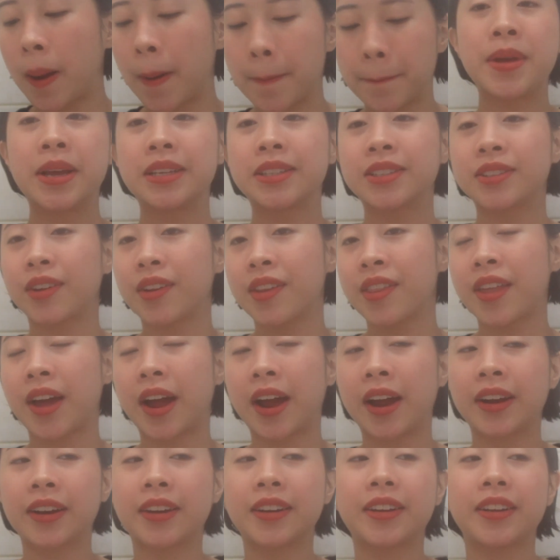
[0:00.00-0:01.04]
Based on
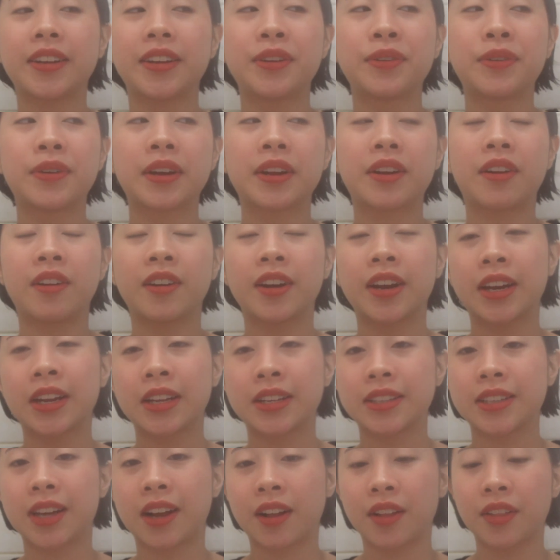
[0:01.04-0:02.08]
that, you can already
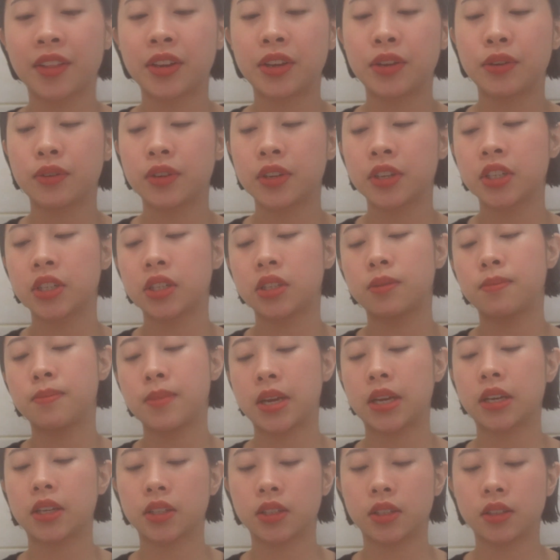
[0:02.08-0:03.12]
tell that you can just
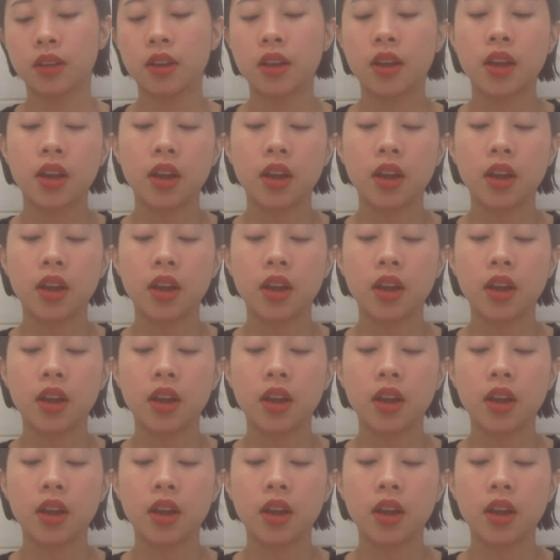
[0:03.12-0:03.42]
mix